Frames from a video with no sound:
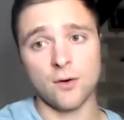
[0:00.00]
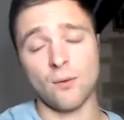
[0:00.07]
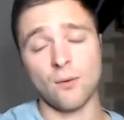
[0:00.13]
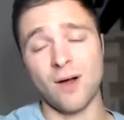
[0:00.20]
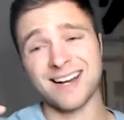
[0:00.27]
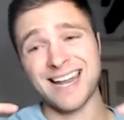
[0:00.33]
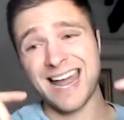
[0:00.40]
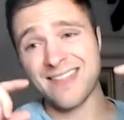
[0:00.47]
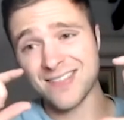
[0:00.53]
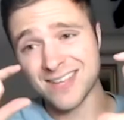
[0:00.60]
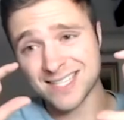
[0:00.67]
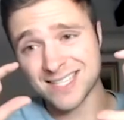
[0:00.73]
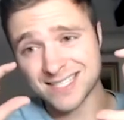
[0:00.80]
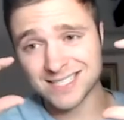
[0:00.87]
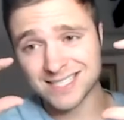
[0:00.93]
right? And
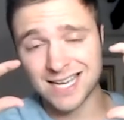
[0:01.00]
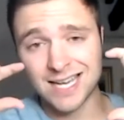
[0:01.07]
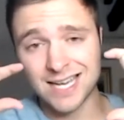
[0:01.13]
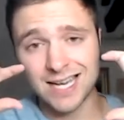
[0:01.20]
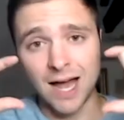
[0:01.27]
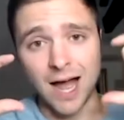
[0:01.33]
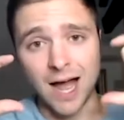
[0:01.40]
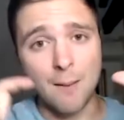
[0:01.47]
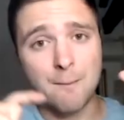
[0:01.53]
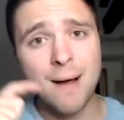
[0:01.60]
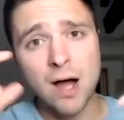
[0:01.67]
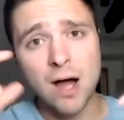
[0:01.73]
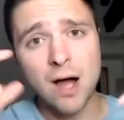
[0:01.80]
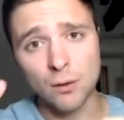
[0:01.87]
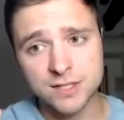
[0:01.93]
this
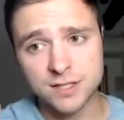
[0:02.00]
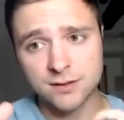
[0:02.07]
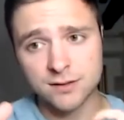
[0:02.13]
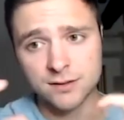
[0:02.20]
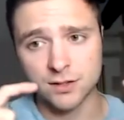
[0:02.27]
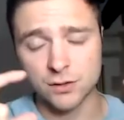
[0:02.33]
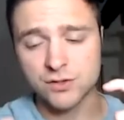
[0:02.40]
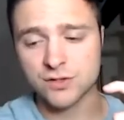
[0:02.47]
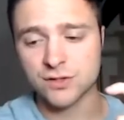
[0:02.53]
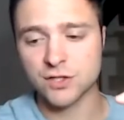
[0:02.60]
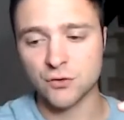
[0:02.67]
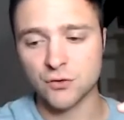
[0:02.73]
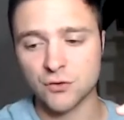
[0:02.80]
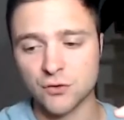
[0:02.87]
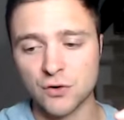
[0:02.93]
amount, using this
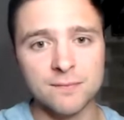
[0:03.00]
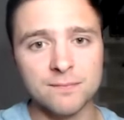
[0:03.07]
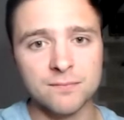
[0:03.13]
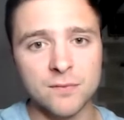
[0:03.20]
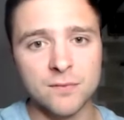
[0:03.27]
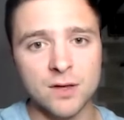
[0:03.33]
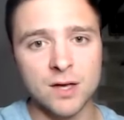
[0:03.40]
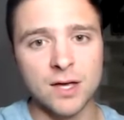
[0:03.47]
agreement,